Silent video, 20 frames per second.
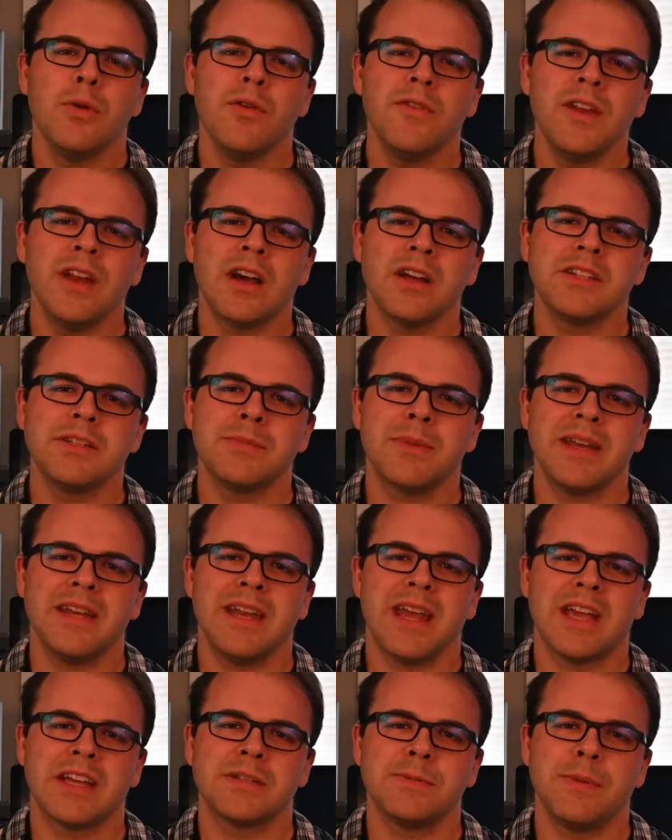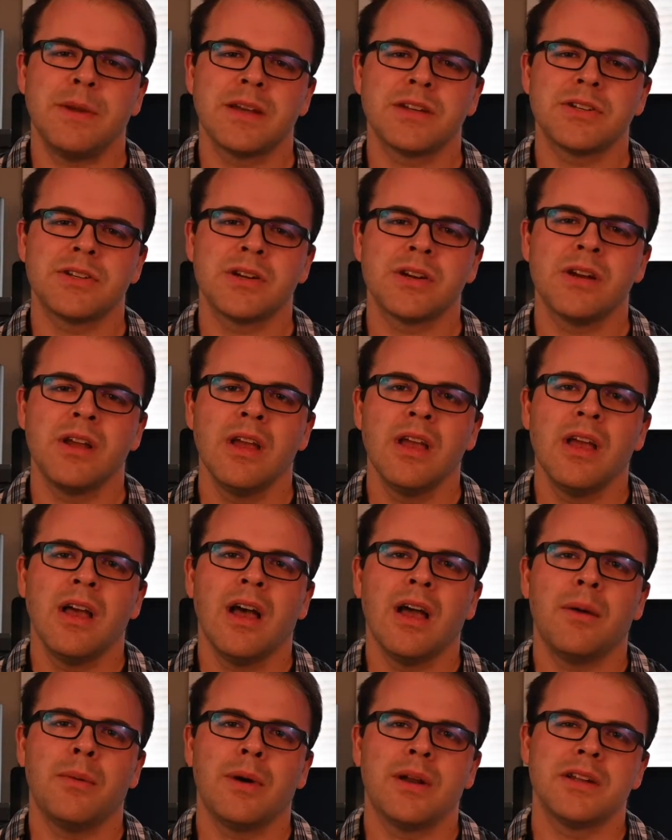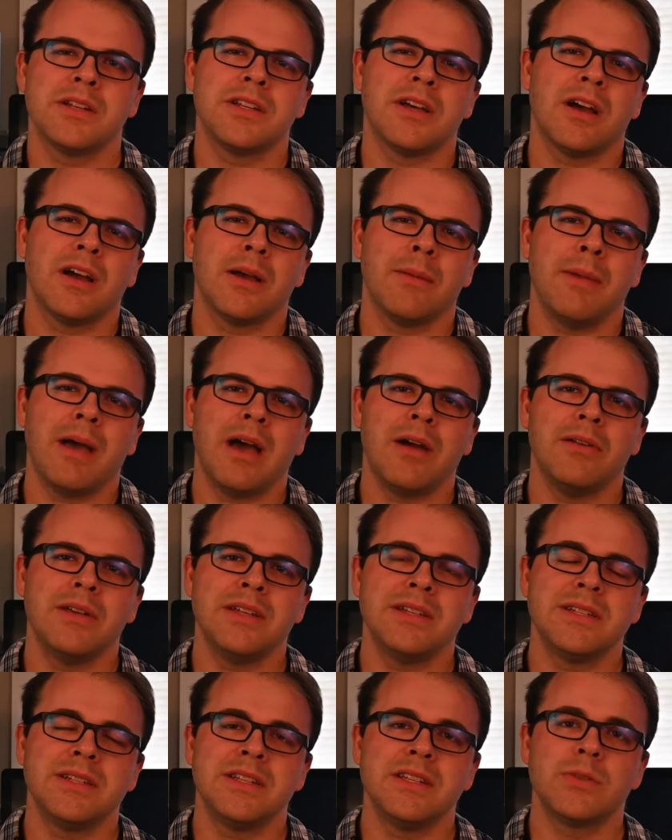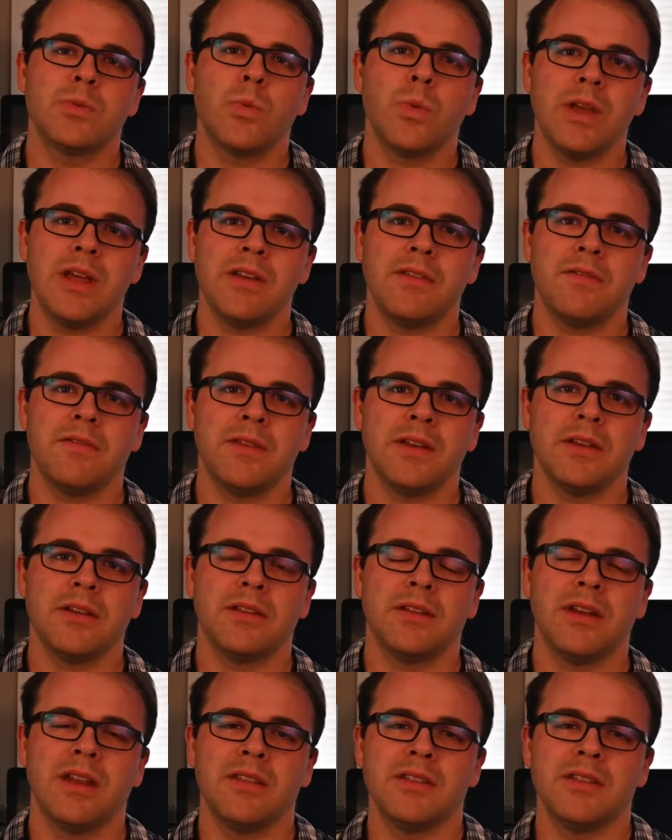Moving on to my next picture I want to talk about is this wheat field.